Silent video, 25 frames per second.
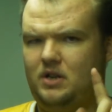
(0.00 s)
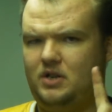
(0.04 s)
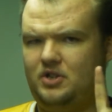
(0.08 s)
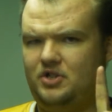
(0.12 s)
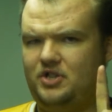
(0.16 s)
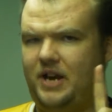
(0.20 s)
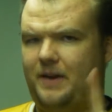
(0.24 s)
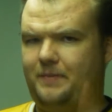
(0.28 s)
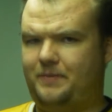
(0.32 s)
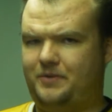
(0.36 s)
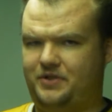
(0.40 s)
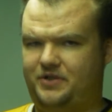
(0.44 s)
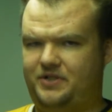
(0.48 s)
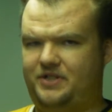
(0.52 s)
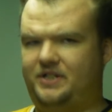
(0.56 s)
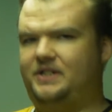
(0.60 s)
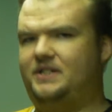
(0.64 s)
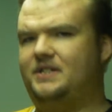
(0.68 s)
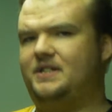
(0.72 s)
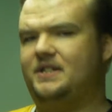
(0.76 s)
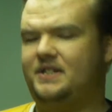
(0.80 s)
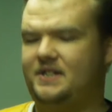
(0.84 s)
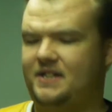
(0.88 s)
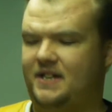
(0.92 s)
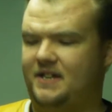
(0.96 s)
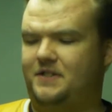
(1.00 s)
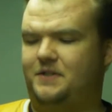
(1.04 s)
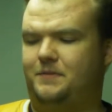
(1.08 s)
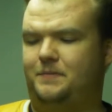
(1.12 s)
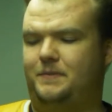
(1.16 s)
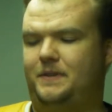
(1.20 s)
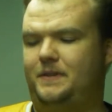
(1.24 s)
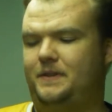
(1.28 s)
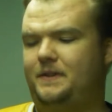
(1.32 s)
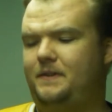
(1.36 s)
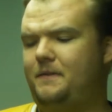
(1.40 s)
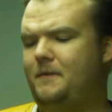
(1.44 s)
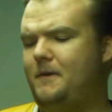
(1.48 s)
chapter six
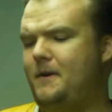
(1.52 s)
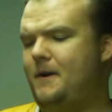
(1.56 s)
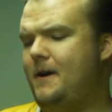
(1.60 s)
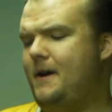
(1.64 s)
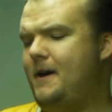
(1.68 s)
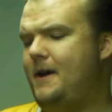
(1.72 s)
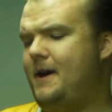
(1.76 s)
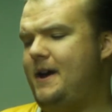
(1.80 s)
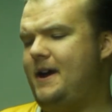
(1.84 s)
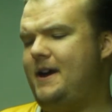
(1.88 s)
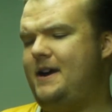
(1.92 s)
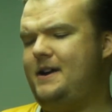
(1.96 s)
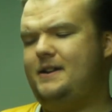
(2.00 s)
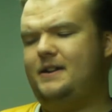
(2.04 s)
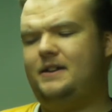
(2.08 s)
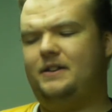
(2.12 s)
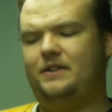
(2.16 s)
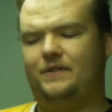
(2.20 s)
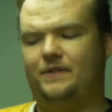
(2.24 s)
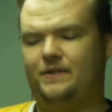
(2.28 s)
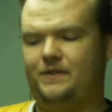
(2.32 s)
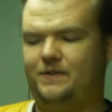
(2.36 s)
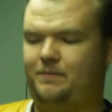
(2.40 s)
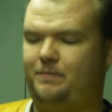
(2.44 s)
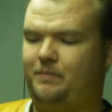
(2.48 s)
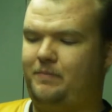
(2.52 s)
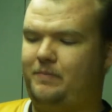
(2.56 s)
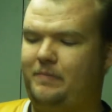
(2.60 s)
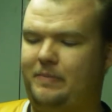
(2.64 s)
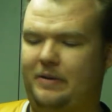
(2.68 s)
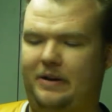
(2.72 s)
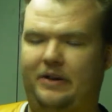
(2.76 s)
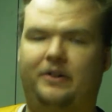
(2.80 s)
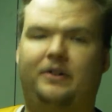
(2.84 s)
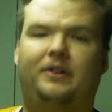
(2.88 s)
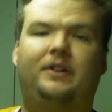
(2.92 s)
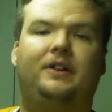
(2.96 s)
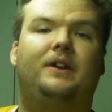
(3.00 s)
assessment, and then there's
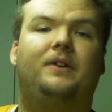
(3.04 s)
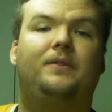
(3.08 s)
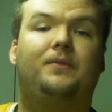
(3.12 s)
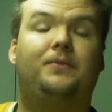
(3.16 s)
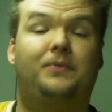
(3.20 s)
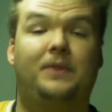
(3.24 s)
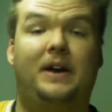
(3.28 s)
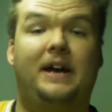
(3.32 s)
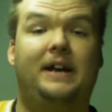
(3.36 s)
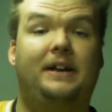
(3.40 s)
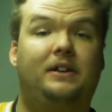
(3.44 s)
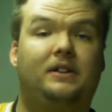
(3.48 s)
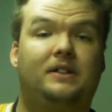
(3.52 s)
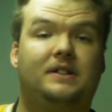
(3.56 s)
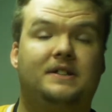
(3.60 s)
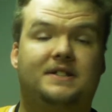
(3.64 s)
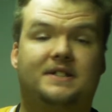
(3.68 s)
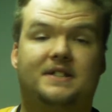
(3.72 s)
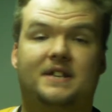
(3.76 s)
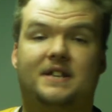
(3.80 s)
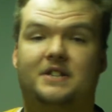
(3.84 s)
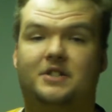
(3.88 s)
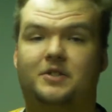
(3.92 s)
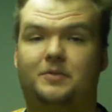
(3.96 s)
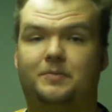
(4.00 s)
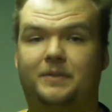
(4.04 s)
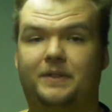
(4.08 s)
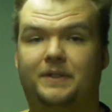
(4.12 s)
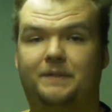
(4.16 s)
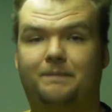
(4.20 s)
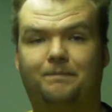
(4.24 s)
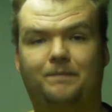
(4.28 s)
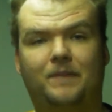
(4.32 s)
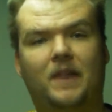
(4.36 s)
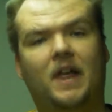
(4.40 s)
apparently a final assessment.